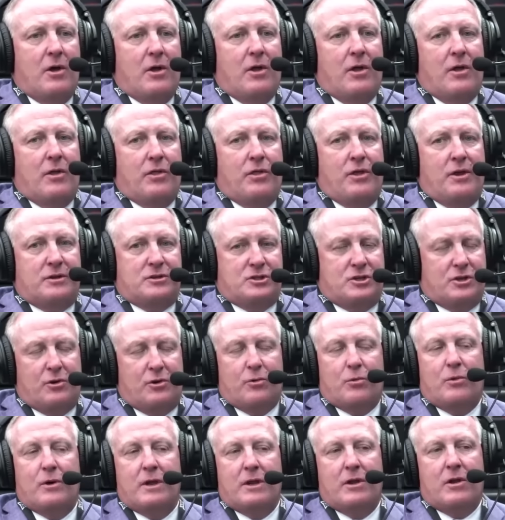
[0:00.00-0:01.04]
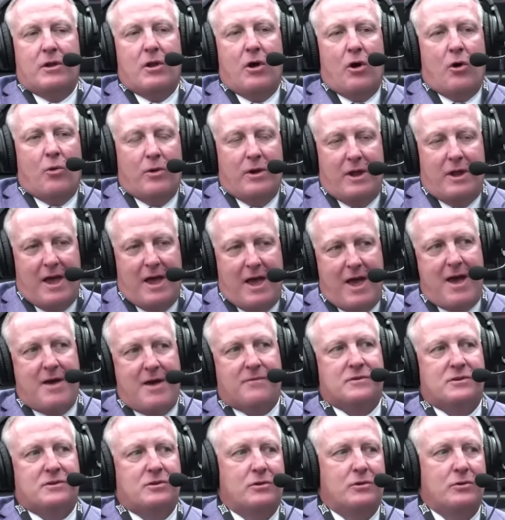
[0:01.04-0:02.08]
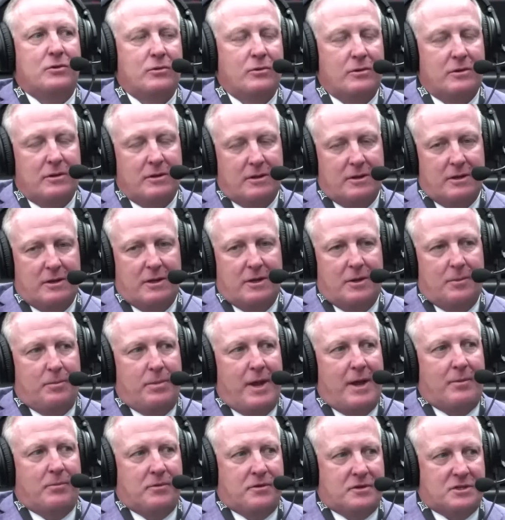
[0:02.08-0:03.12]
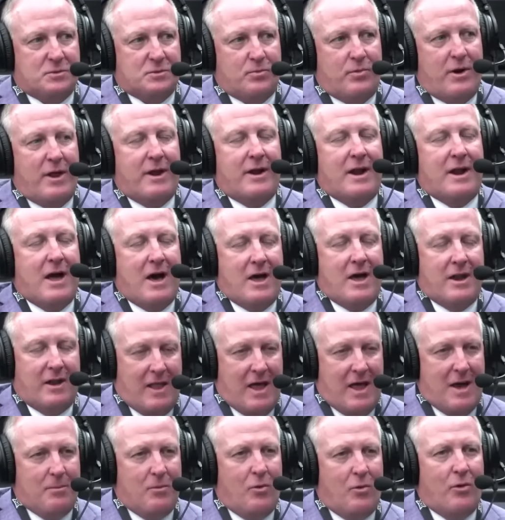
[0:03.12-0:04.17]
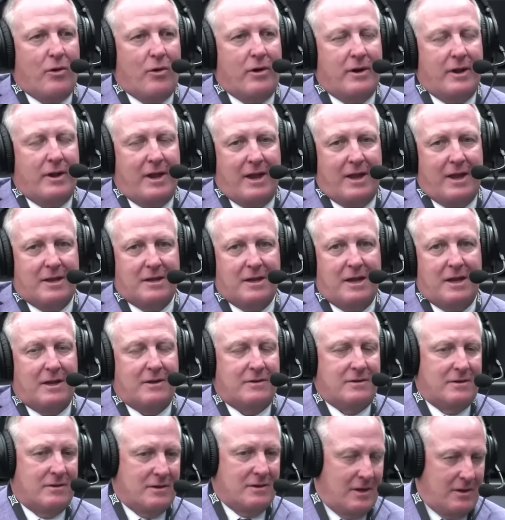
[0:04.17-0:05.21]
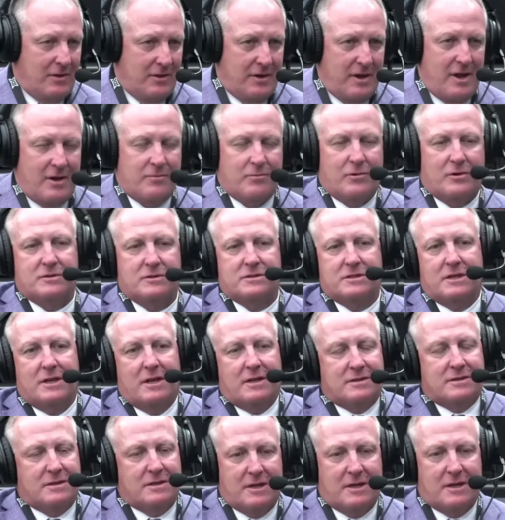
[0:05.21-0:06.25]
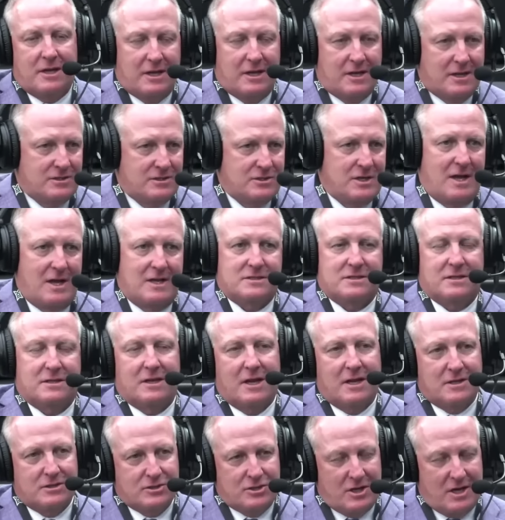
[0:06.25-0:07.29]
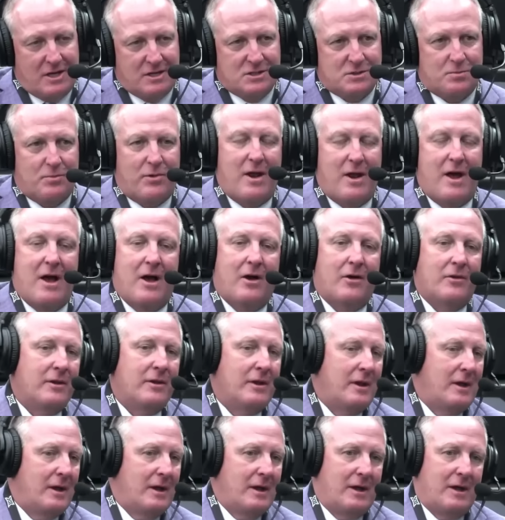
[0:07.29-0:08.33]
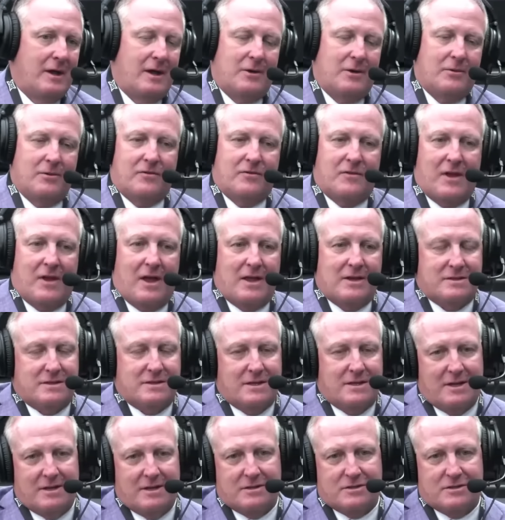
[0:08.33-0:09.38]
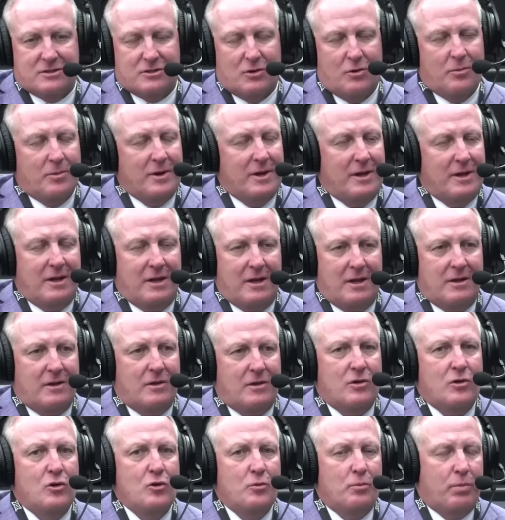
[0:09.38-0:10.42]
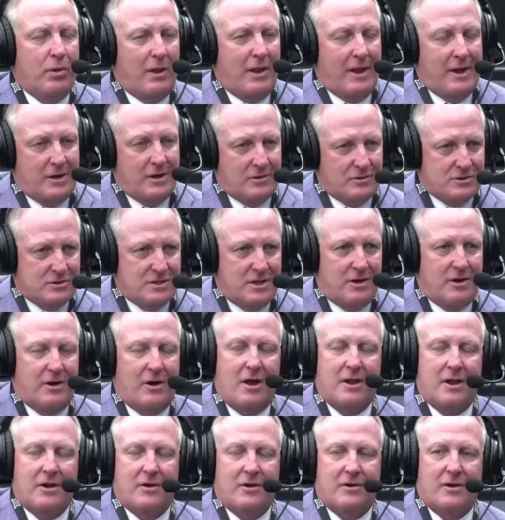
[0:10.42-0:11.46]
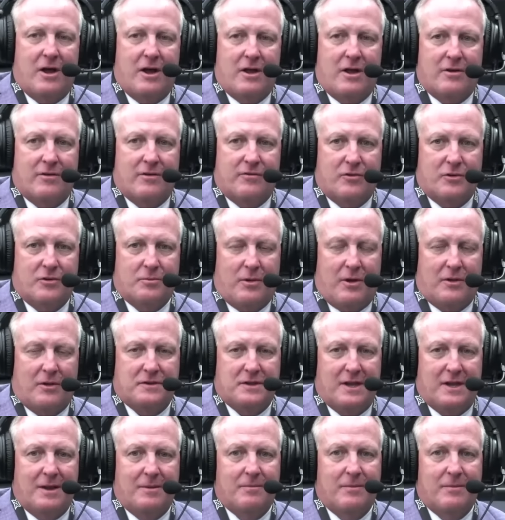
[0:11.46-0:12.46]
This year we know we have to be able to spread it out a lot more and get Dylan Edwards, get Keegan Johnson, get Jace Brown. We've got so many new players that are on our football team,